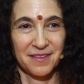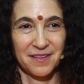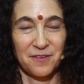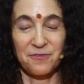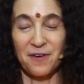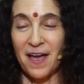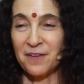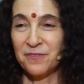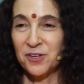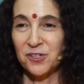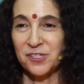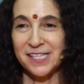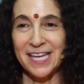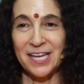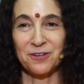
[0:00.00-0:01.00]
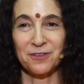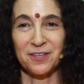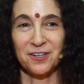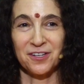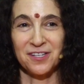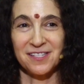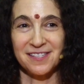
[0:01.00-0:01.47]
5 years later,
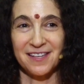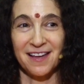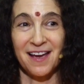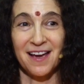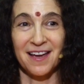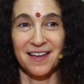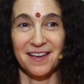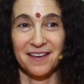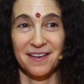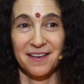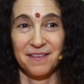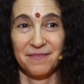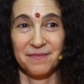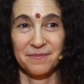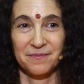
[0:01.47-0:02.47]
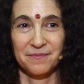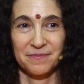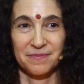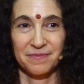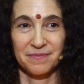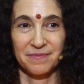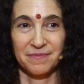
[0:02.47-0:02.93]
they're going to say I.
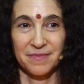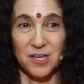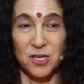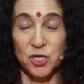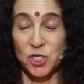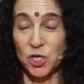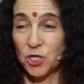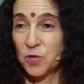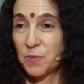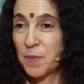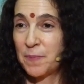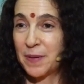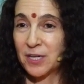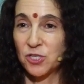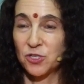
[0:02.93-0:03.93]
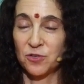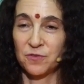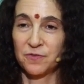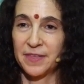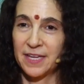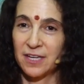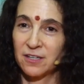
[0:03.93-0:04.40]
Show them a picture
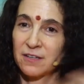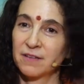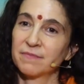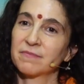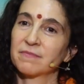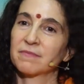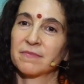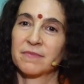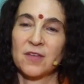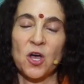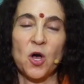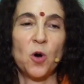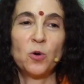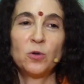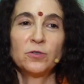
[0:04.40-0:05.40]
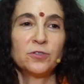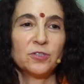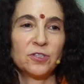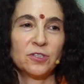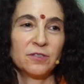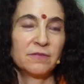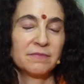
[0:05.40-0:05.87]
of their
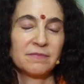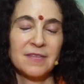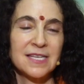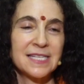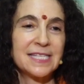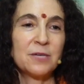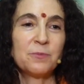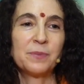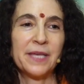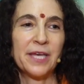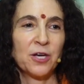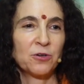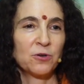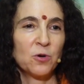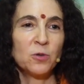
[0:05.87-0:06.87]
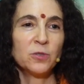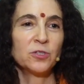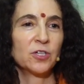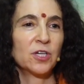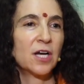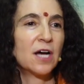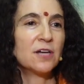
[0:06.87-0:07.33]
older sibling or
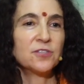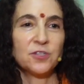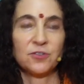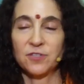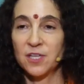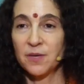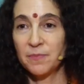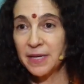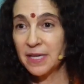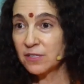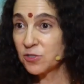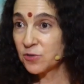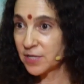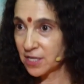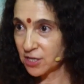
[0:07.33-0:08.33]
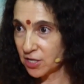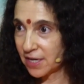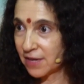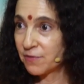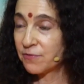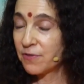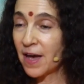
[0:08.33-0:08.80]
older cousin or somebody else. And you say, look,
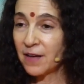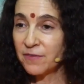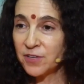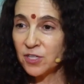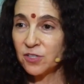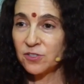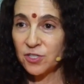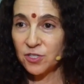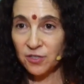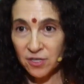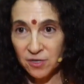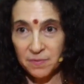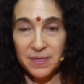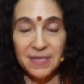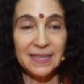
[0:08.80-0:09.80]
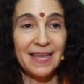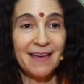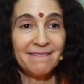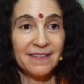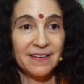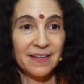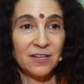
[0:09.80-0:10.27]
in 5 years, you're going to be
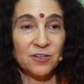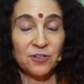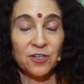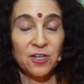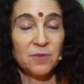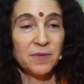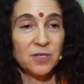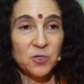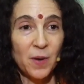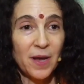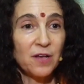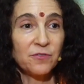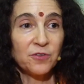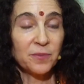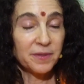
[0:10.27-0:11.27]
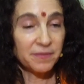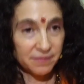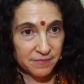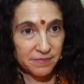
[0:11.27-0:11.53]
11, then you're going to be 12. You're